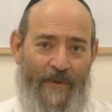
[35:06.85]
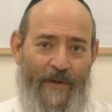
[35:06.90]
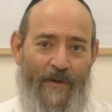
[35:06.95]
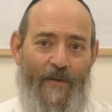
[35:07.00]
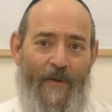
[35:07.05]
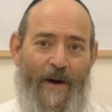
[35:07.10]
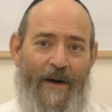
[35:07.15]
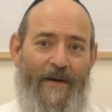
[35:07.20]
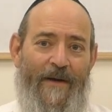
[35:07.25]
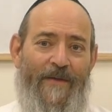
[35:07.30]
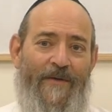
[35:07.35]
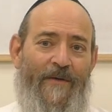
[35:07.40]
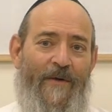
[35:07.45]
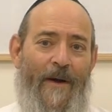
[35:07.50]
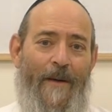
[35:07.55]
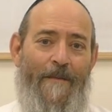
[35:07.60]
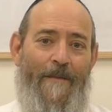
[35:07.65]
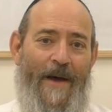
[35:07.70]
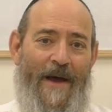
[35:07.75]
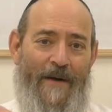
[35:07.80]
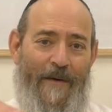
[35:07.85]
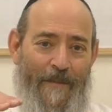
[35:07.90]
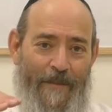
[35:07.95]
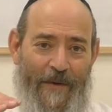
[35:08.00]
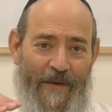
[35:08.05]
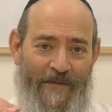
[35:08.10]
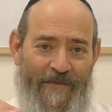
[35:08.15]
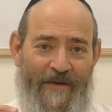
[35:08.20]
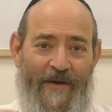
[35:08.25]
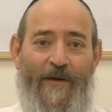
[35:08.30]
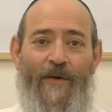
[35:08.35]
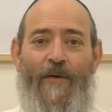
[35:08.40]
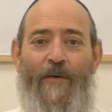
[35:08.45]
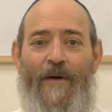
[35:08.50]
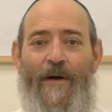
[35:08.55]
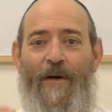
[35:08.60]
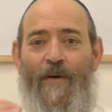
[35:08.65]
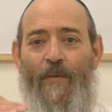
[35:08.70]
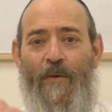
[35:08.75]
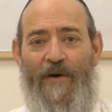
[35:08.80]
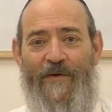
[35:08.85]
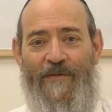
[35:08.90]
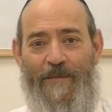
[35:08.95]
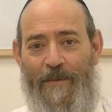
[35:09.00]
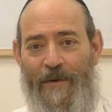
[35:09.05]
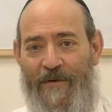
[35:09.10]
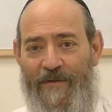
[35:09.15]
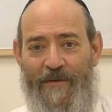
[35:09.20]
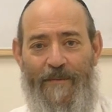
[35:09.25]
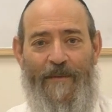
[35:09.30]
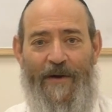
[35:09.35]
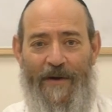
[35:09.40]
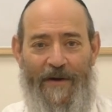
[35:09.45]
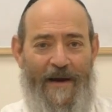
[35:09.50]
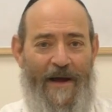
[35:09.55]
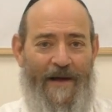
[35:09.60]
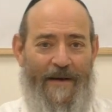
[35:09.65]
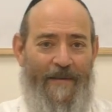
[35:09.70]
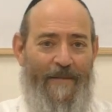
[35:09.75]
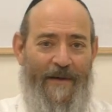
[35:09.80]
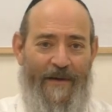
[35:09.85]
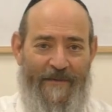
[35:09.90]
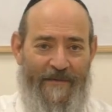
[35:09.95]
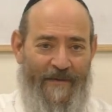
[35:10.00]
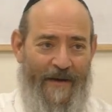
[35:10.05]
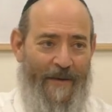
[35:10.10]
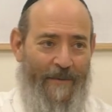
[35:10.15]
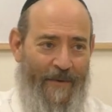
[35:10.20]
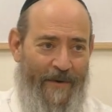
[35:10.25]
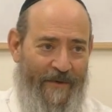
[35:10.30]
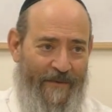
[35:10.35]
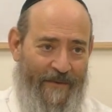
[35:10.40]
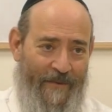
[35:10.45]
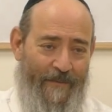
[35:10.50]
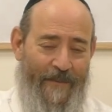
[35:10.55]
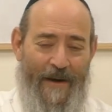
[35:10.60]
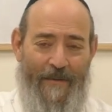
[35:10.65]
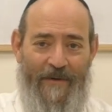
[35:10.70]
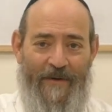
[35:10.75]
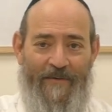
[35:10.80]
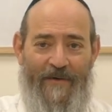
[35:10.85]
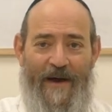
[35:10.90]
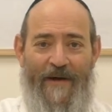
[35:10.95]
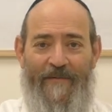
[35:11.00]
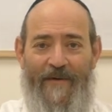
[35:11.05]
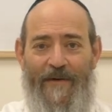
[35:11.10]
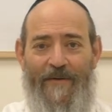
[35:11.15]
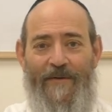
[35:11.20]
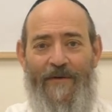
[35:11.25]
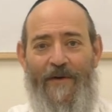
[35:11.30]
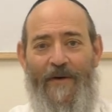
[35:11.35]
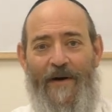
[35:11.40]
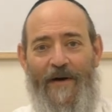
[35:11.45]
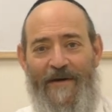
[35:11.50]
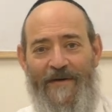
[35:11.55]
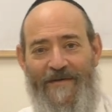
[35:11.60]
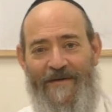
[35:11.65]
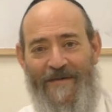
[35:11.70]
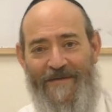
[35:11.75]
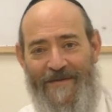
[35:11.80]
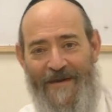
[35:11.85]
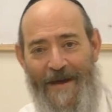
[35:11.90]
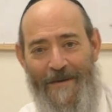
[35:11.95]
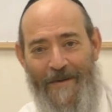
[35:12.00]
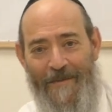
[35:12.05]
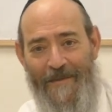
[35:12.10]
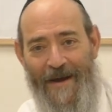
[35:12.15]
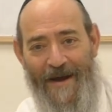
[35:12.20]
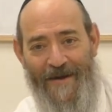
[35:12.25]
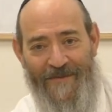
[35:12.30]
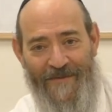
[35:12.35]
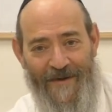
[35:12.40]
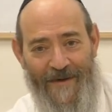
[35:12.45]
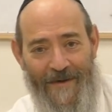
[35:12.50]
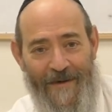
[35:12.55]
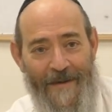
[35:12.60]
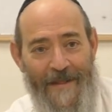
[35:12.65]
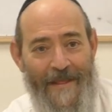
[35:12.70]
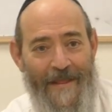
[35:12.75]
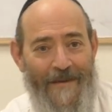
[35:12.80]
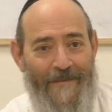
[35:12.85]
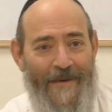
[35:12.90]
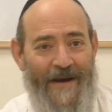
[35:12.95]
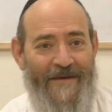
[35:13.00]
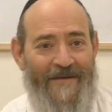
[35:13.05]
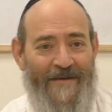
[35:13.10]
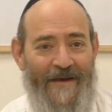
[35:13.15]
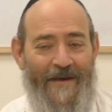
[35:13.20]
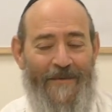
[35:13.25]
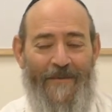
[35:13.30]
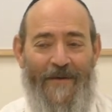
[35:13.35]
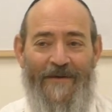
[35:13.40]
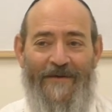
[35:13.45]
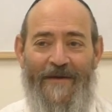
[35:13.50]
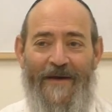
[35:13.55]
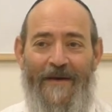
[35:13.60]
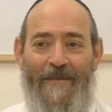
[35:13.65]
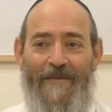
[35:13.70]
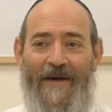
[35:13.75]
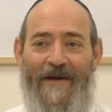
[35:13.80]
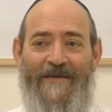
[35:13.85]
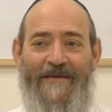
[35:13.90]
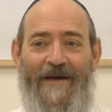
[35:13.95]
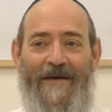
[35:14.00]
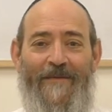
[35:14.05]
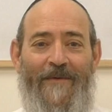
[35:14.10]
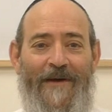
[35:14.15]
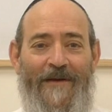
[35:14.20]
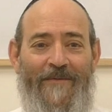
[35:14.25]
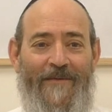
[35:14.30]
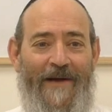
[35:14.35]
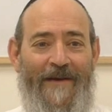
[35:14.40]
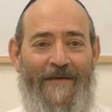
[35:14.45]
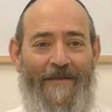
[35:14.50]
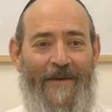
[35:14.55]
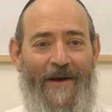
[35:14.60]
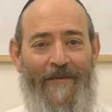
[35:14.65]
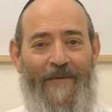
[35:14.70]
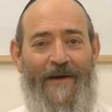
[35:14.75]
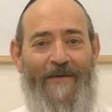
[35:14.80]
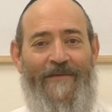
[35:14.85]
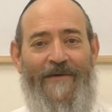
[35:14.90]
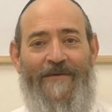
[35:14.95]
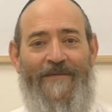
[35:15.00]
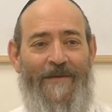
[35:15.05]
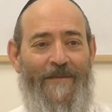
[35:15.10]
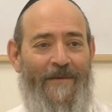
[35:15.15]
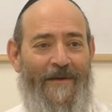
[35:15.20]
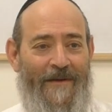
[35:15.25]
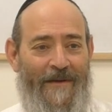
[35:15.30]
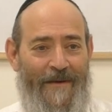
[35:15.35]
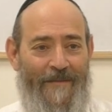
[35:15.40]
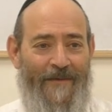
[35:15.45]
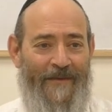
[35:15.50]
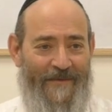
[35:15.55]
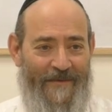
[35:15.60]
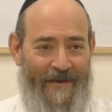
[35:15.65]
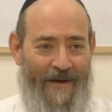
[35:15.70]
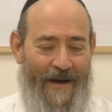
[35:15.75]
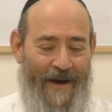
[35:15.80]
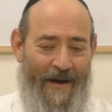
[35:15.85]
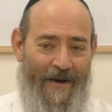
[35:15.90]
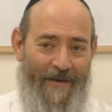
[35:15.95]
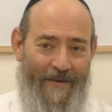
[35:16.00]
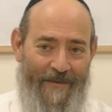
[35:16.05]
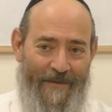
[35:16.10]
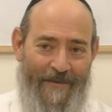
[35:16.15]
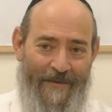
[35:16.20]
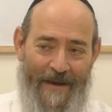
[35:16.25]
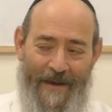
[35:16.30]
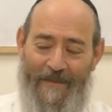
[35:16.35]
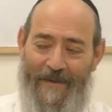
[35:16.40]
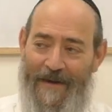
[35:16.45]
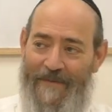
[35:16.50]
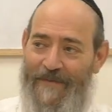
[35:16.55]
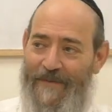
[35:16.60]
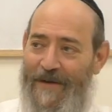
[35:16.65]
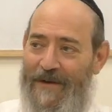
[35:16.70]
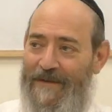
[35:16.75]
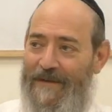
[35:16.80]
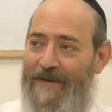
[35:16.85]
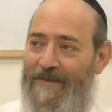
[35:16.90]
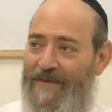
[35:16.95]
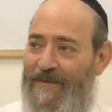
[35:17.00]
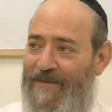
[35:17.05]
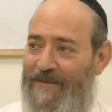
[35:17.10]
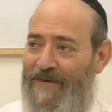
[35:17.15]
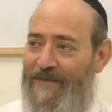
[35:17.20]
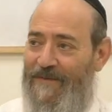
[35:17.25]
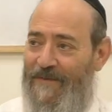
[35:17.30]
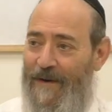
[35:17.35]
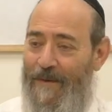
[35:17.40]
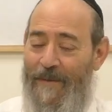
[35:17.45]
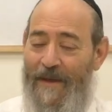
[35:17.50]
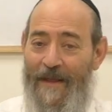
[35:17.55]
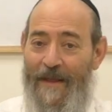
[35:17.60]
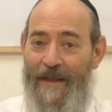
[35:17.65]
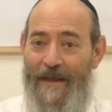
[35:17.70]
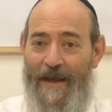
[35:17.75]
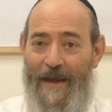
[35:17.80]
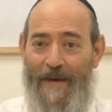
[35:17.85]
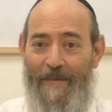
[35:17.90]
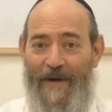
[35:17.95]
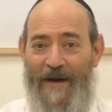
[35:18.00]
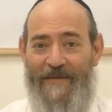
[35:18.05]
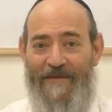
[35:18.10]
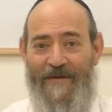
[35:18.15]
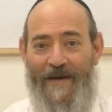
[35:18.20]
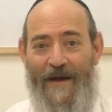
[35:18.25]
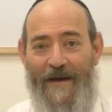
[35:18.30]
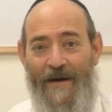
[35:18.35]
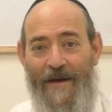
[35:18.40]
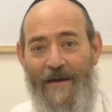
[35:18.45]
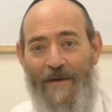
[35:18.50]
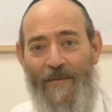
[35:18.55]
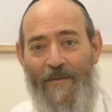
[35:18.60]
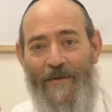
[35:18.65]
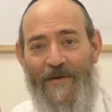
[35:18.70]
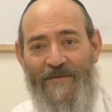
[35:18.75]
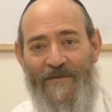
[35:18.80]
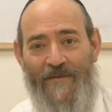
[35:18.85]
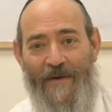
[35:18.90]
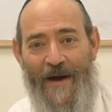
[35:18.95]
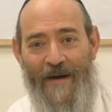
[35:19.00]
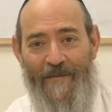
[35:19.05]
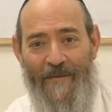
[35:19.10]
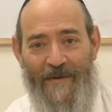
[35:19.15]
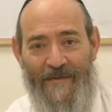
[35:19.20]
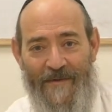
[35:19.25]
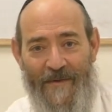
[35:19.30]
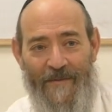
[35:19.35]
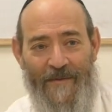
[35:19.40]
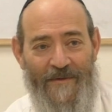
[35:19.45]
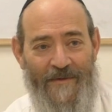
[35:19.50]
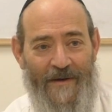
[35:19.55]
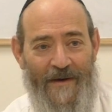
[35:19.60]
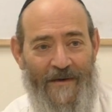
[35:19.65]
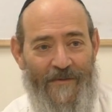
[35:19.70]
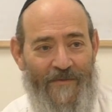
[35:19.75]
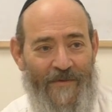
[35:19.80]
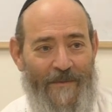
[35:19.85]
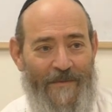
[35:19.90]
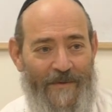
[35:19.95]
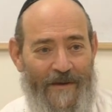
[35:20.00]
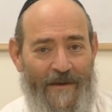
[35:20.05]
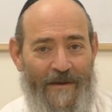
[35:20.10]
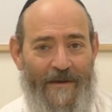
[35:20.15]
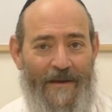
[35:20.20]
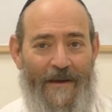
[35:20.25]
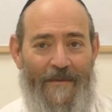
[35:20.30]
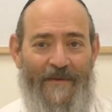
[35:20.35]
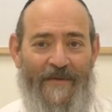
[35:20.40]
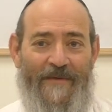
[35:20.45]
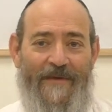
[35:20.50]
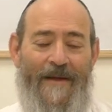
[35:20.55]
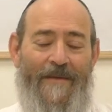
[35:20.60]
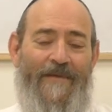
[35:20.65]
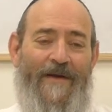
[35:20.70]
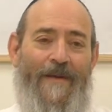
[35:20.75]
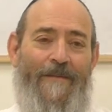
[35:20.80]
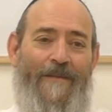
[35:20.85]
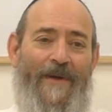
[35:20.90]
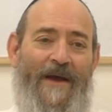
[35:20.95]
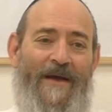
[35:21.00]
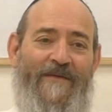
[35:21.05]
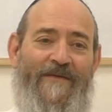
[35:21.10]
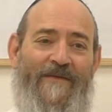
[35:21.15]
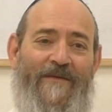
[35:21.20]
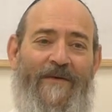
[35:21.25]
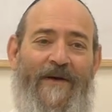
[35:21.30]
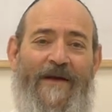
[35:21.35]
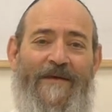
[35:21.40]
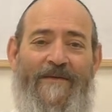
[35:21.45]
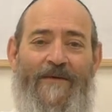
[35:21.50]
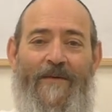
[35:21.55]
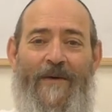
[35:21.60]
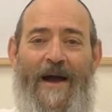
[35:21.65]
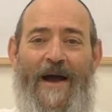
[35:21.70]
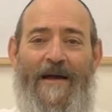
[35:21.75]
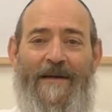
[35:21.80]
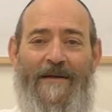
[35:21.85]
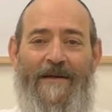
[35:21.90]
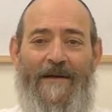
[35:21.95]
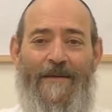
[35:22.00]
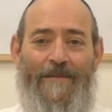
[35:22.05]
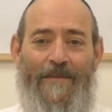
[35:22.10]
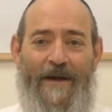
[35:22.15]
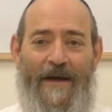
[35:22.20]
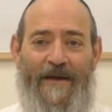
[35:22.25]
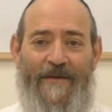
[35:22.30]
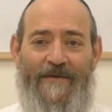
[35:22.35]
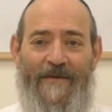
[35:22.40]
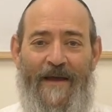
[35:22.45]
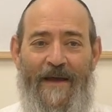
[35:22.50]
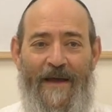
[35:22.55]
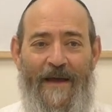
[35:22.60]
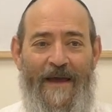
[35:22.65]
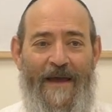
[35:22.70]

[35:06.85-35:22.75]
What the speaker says: You are either a better person or a worse person, but you're not going to be the same person. Probably driving in New York is the same, I'm not sure. My son went to, my wife is from Columbus, Ohio. Not my fault, that's where she's from. And my son was on a trip to Columbus. Columbus is a big streets, quiet little place.